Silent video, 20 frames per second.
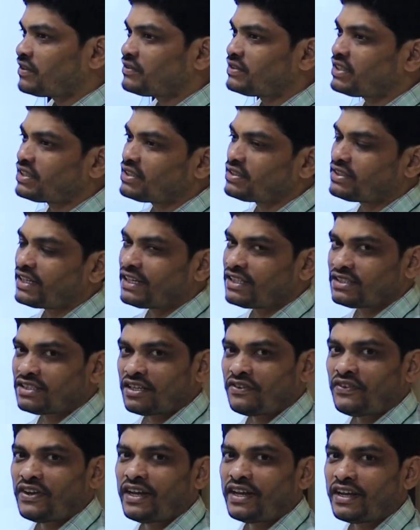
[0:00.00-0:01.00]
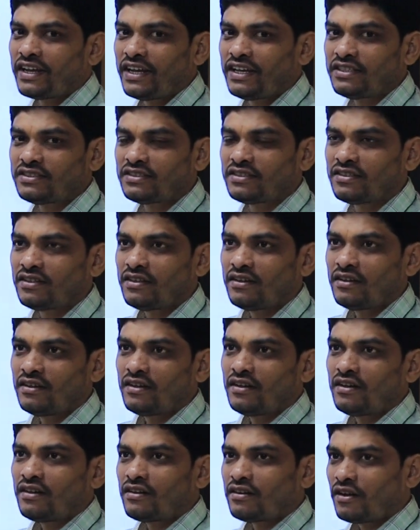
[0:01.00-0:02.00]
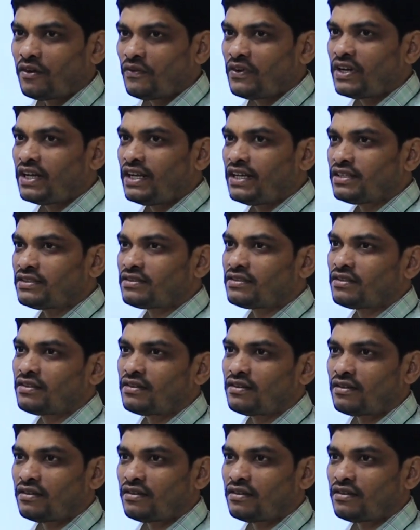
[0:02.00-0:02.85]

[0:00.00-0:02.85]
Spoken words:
of chain surveying is nowadays,